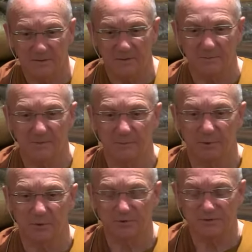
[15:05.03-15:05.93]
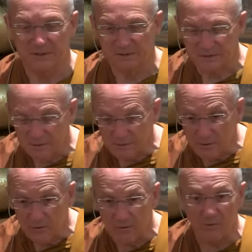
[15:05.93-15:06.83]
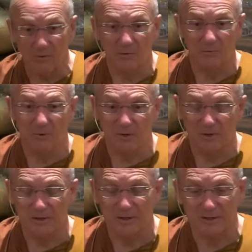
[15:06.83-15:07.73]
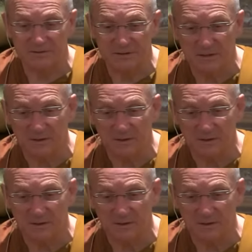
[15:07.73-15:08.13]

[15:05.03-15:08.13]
the process or the whole body itself